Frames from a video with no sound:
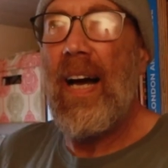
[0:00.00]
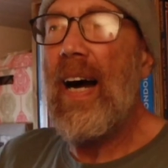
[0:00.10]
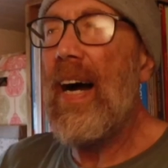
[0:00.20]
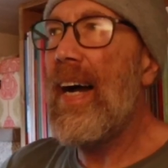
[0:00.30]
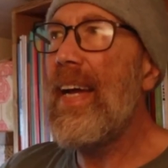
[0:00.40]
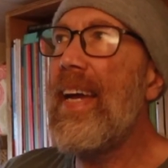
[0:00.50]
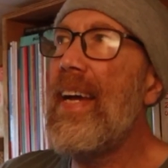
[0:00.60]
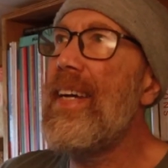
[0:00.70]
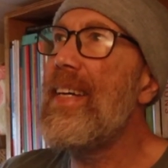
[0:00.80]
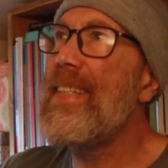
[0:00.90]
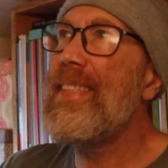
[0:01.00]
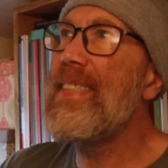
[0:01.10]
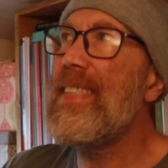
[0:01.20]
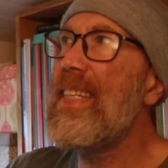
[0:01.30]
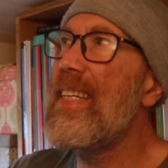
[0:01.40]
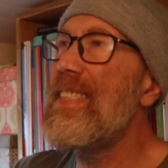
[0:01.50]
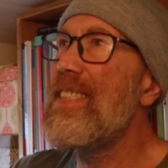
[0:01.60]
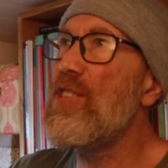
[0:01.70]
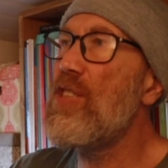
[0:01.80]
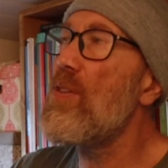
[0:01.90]
I
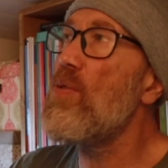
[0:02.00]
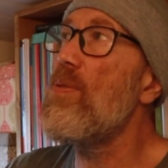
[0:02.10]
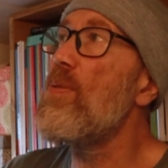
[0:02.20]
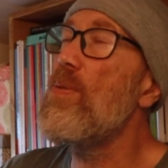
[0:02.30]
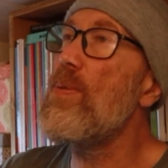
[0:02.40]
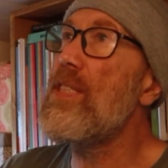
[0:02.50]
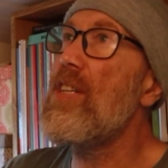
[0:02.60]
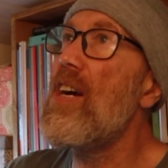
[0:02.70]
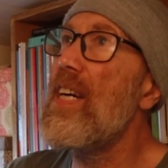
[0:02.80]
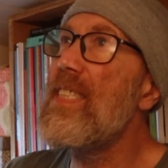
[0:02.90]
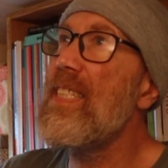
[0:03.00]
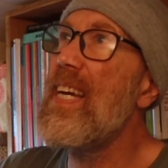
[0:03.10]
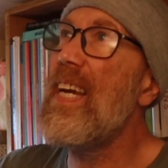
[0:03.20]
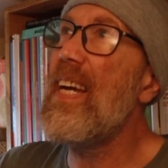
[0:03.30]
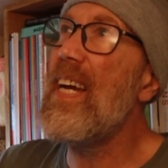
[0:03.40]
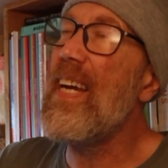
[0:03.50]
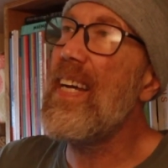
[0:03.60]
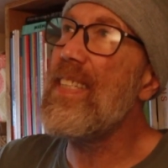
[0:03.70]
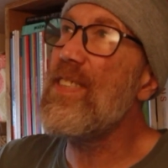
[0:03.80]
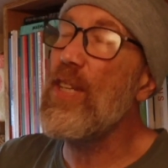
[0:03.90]
So we started,
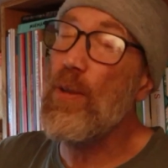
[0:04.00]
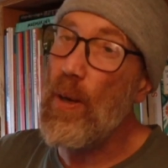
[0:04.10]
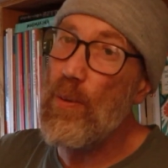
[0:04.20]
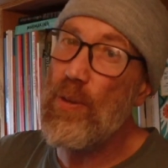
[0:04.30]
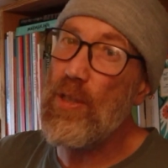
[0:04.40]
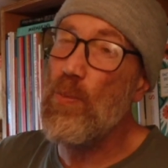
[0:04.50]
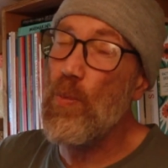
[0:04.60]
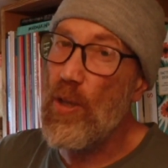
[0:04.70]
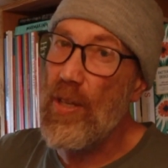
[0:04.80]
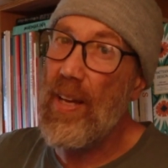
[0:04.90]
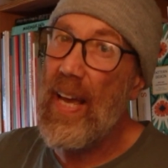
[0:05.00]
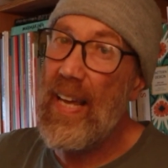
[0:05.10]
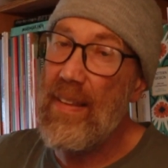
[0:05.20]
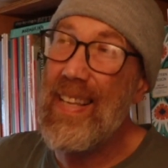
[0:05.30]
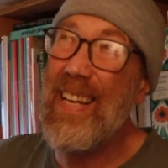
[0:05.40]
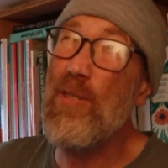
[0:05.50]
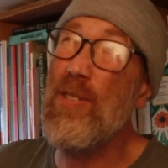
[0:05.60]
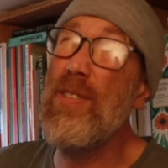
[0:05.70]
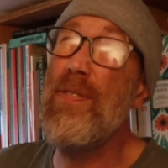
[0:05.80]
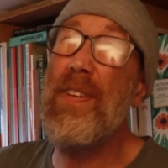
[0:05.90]
and the quotes were
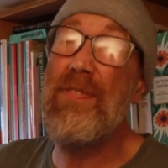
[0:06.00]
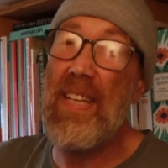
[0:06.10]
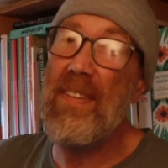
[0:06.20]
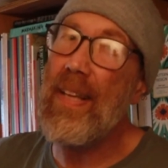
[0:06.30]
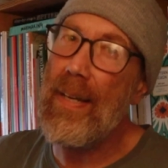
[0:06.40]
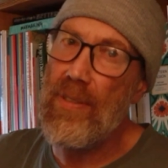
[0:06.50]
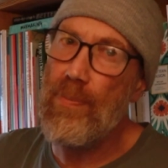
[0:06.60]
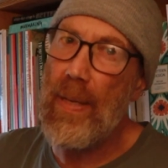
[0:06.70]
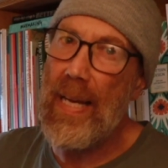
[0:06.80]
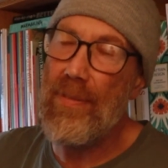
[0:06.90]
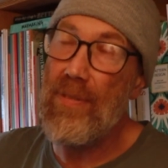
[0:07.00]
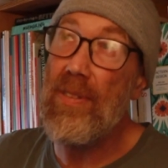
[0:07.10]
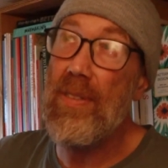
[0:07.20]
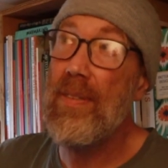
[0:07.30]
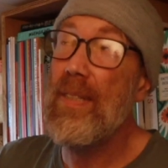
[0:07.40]
£8,000 to £15,000.